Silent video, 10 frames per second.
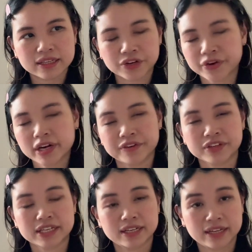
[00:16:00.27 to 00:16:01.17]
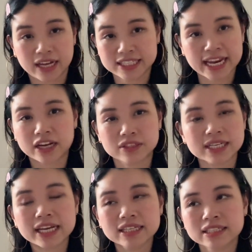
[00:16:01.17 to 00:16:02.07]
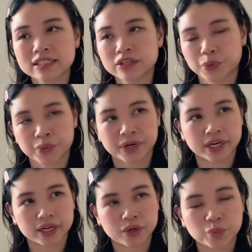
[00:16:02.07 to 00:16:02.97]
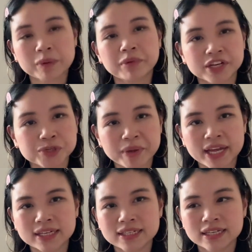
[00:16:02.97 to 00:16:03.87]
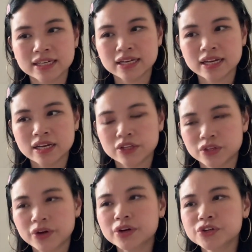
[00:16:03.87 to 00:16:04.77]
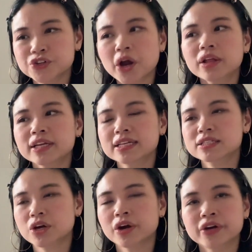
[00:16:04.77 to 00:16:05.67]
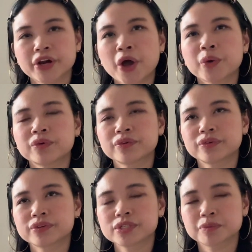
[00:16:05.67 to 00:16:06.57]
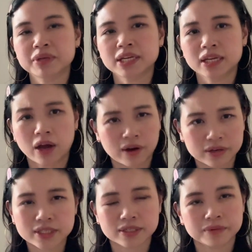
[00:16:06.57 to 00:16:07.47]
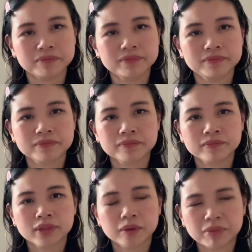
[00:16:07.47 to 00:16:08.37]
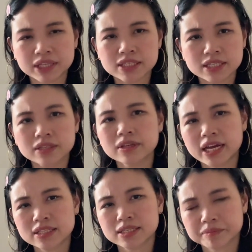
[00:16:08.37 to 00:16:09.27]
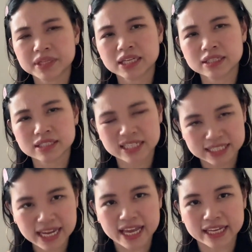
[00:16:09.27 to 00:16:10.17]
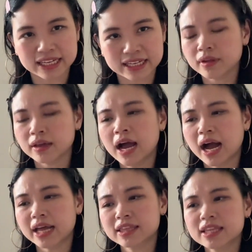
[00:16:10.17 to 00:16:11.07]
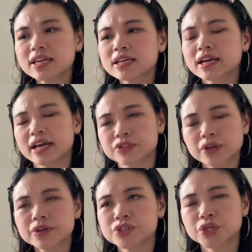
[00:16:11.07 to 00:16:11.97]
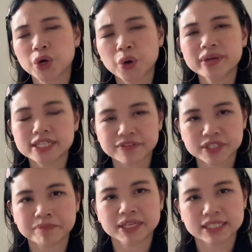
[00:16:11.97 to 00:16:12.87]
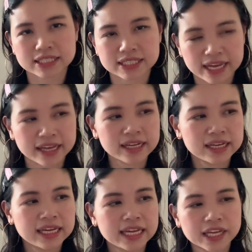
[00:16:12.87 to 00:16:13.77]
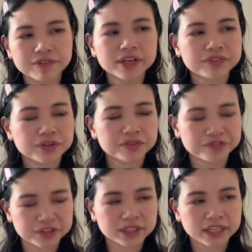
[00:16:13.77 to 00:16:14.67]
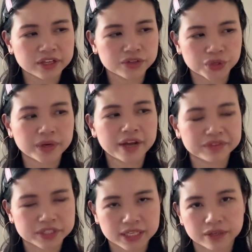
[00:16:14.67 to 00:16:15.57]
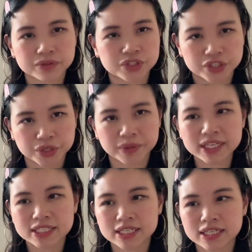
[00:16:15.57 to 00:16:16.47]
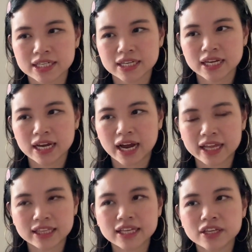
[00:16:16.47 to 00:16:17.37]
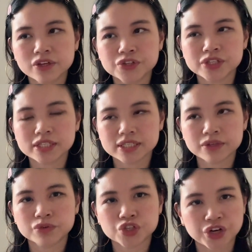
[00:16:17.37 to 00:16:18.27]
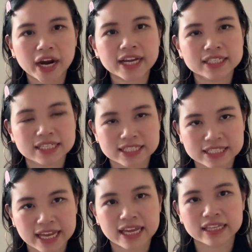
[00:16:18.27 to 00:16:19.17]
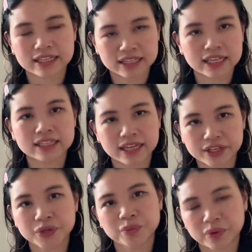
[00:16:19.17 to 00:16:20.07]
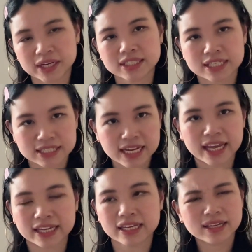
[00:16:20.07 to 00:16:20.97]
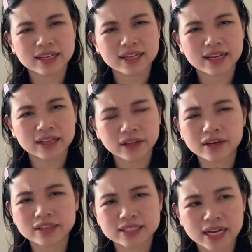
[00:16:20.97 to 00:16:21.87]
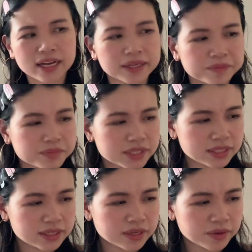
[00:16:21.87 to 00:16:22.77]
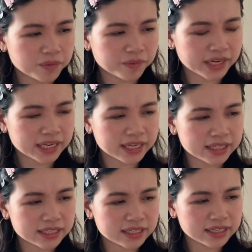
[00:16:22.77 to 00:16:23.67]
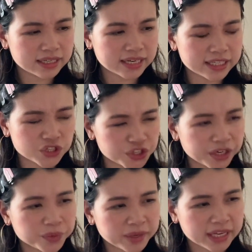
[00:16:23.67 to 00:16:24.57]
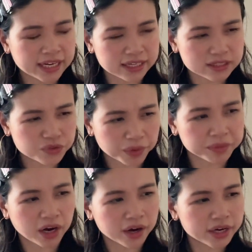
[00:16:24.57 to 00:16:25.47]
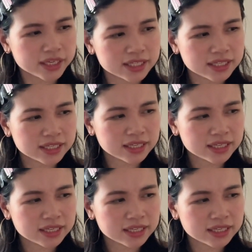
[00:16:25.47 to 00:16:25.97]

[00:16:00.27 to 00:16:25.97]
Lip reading: the creator of Attack on Titan or One Punch Man. Their drawings aren't known to be awesome, but they still had something to say. I think as long as you always have something to say, even if you feel like you don't have the skills to do it, I think you should still try to say the thing that you want to say. A lot of the times, when it is genuine and it's from the heart,